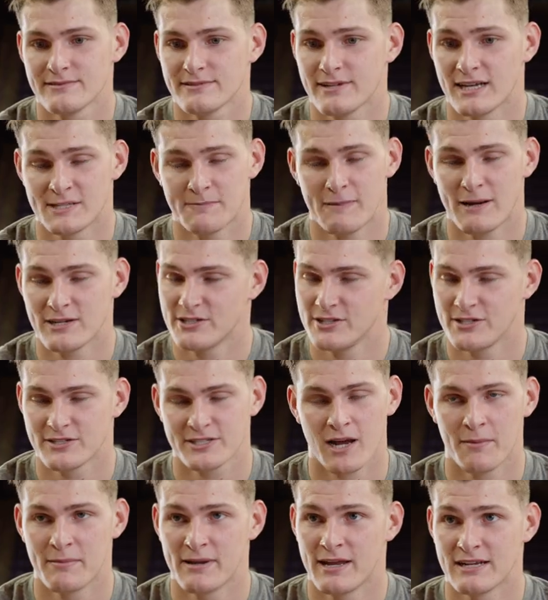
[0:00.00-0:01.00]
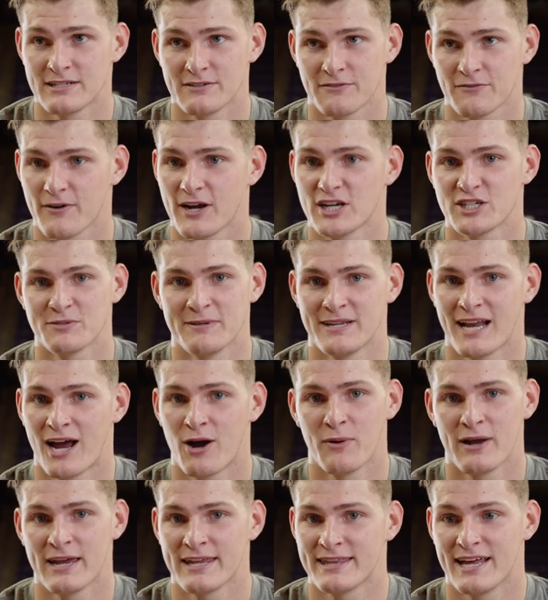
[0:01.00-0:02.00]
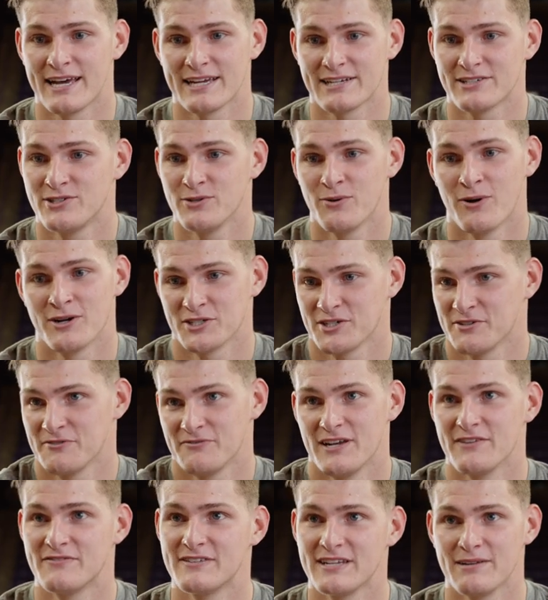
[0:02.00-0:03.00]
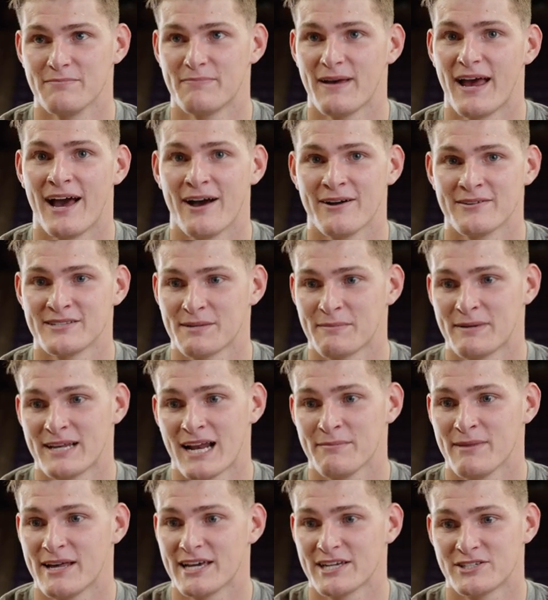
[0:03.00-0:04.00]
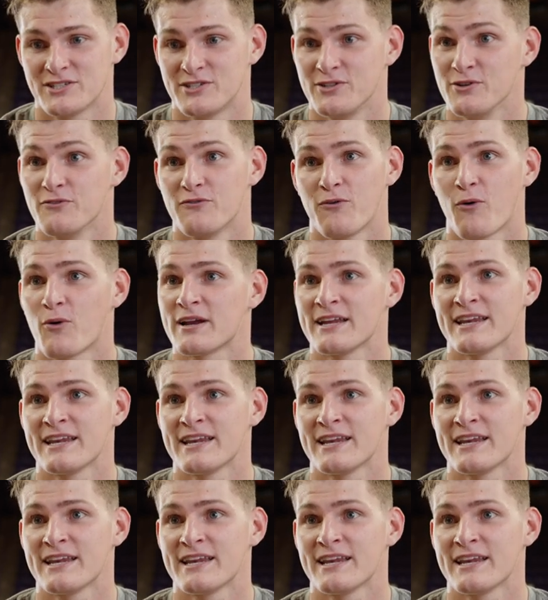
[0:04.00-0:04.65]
Especially just coming in as a freshman, I weighed like 215 pounds. I mean, I'm like 240